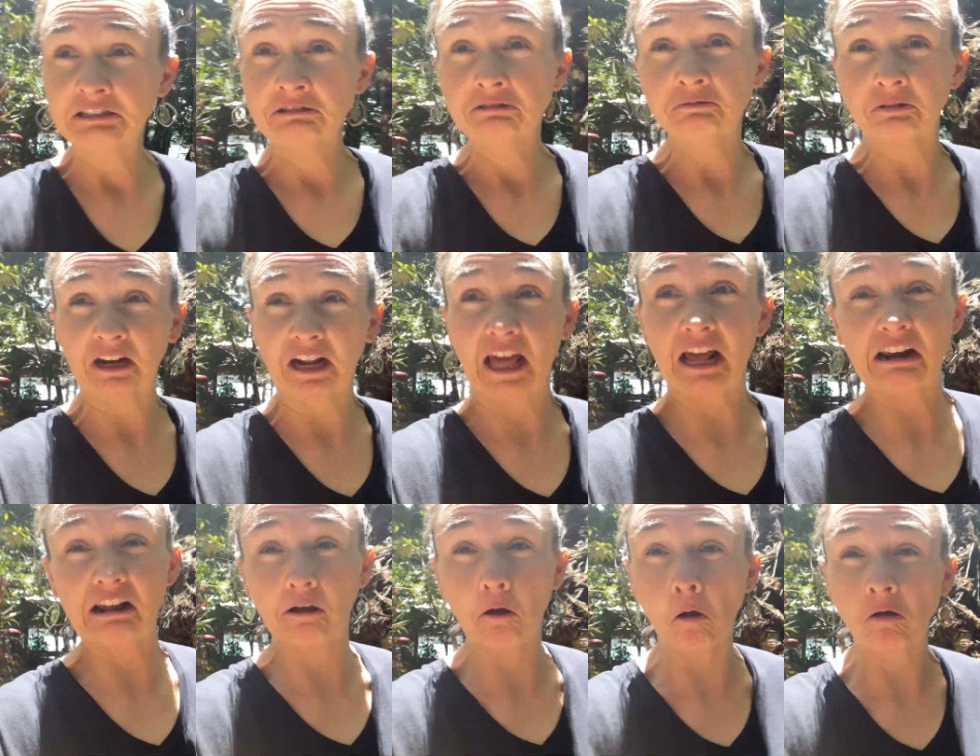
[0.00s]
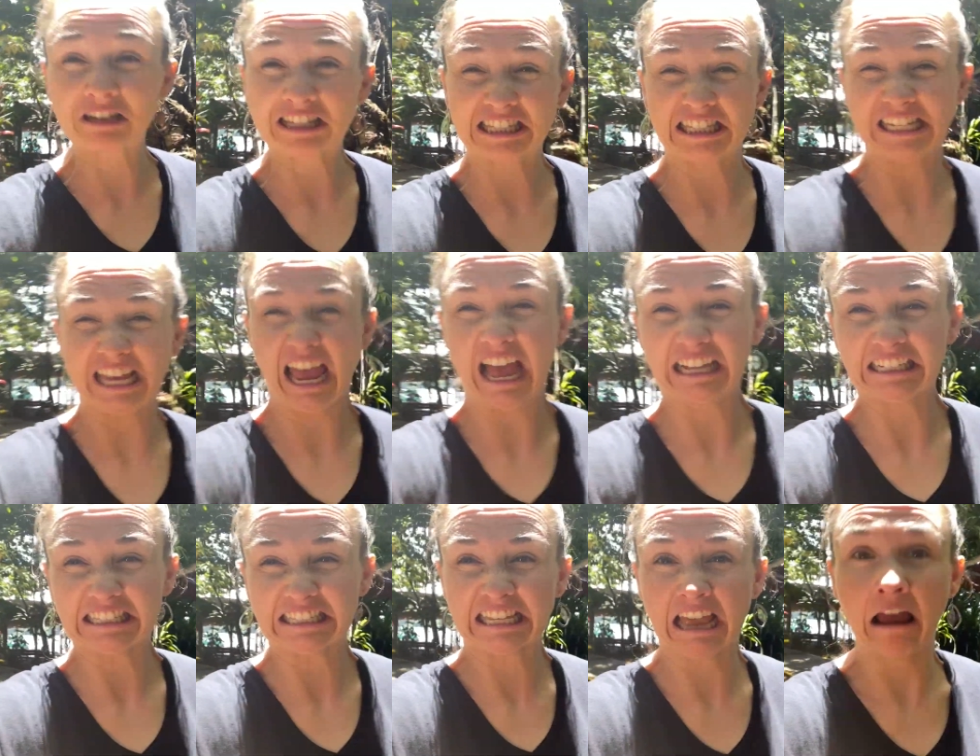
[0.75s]
We're gonna go see
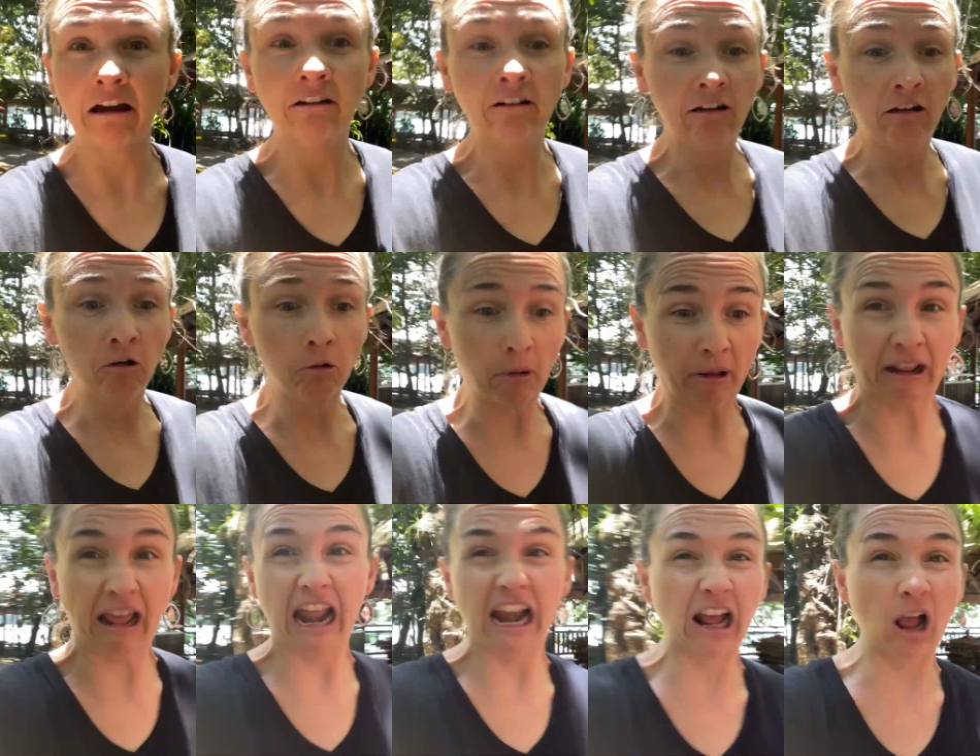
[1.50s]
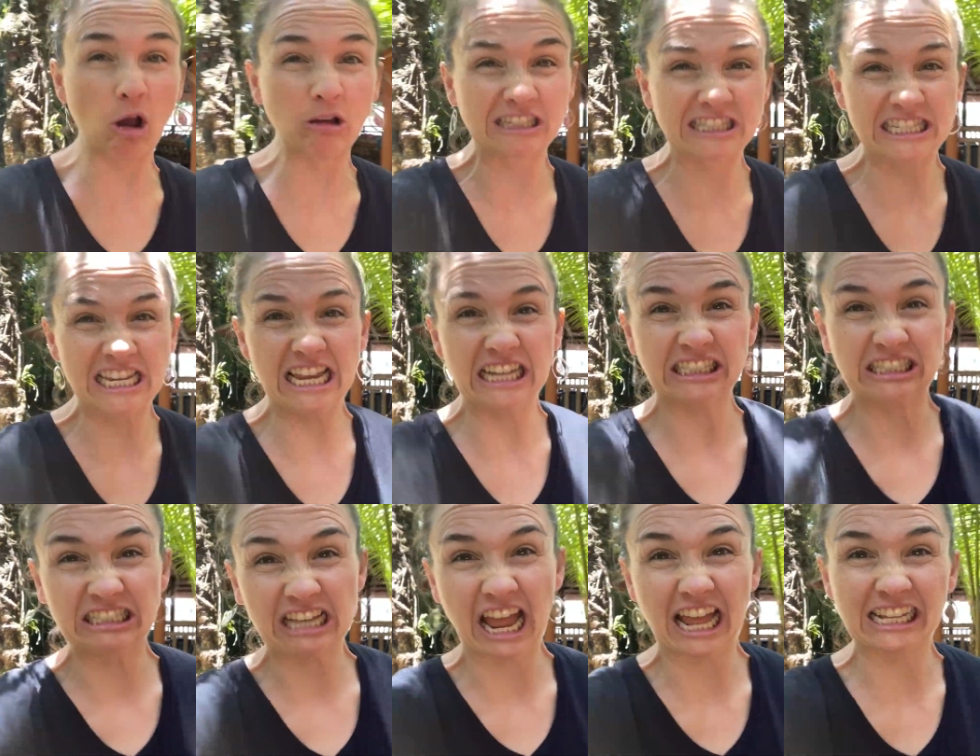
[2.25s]
it. We're gonna go see a
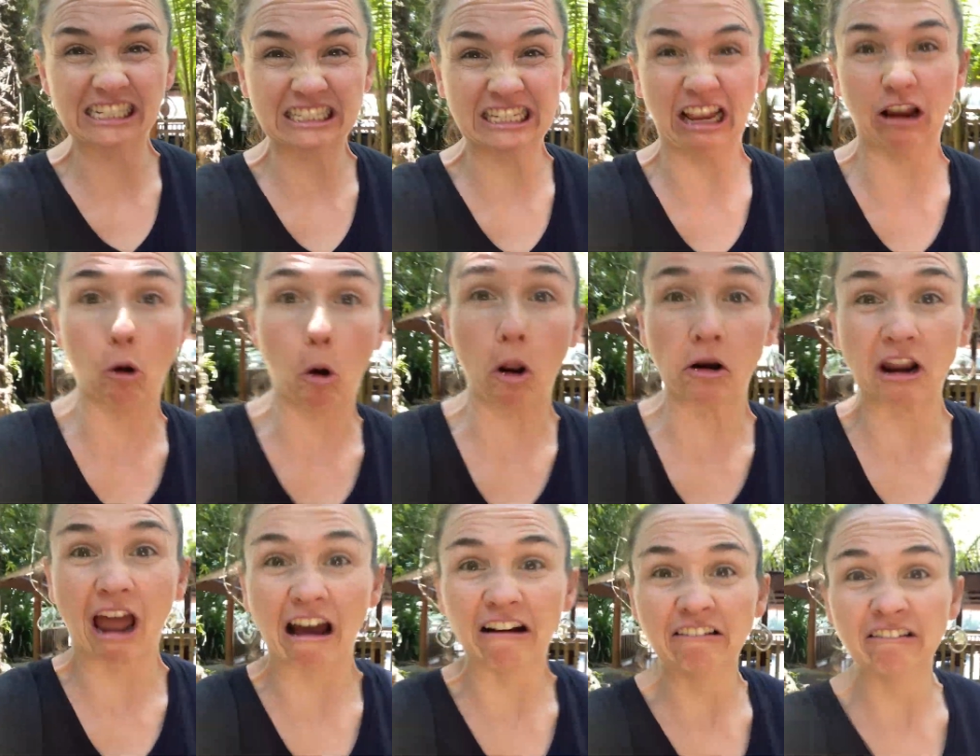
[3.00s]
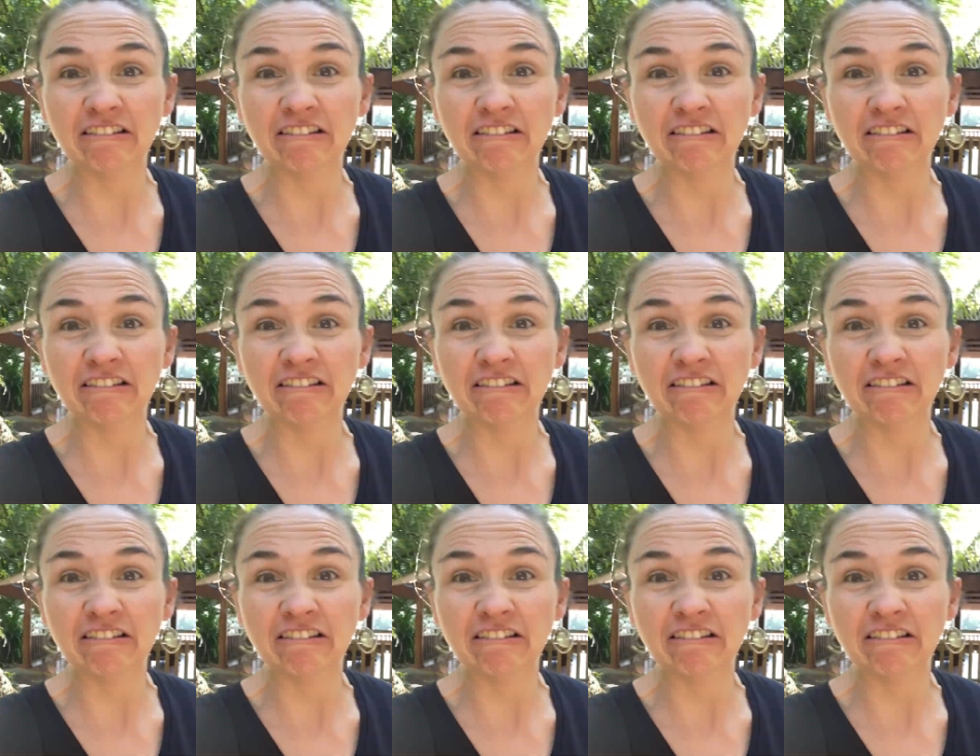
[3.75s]
giant iguana.